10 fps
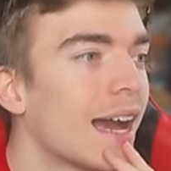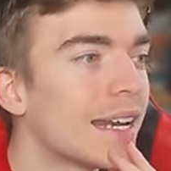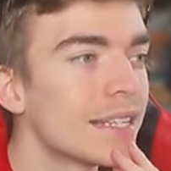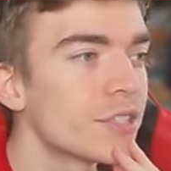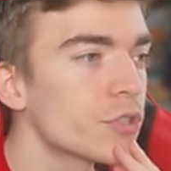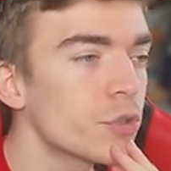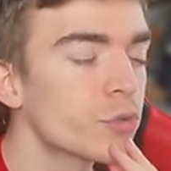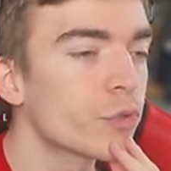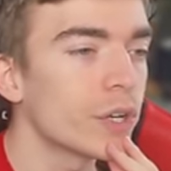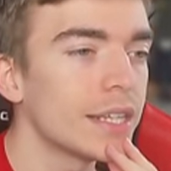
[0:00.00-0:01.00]
and it's just
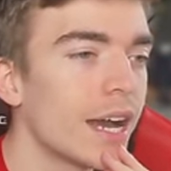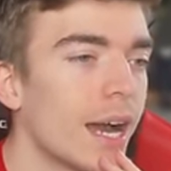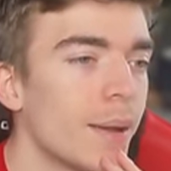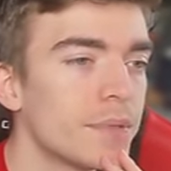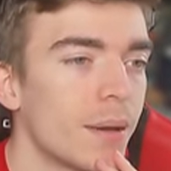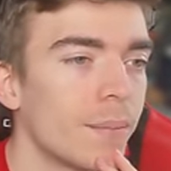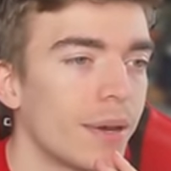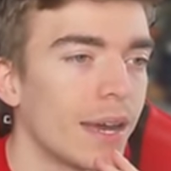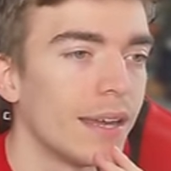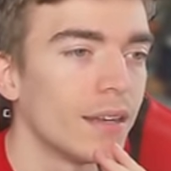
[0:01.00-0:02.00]
a really hyped up
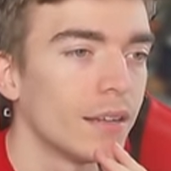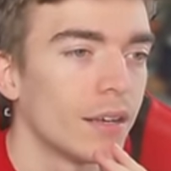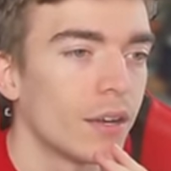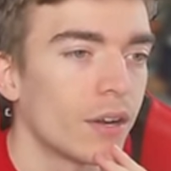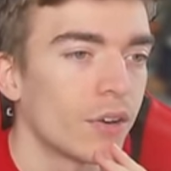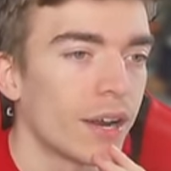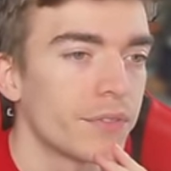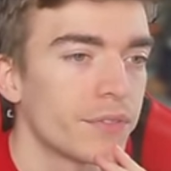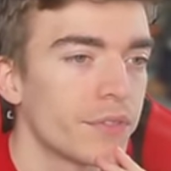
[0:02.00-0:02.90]
pet. Alright,